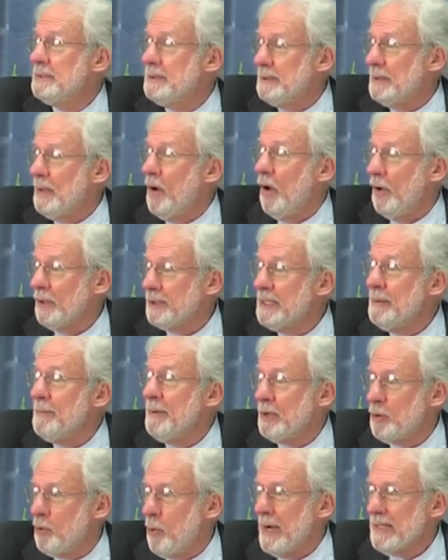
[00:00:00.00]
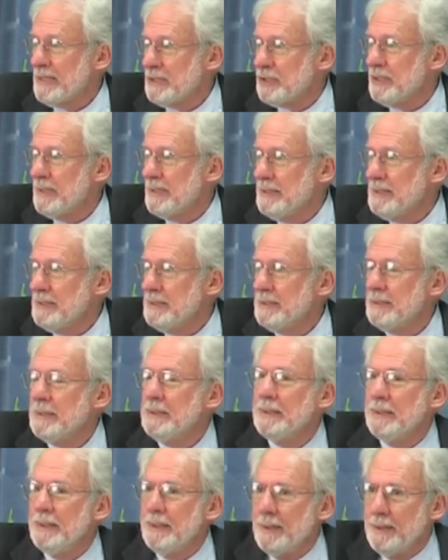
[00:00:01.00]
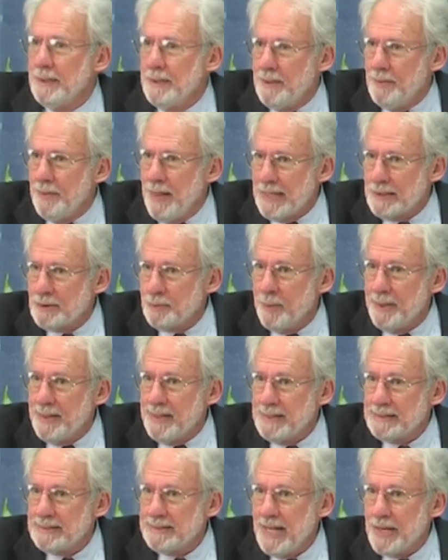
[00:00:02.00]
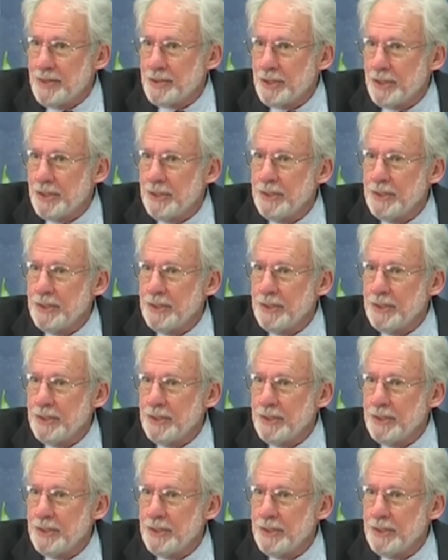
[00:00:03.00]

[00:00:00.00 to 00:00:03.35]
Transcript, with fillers: ultimate questions. That's in the center.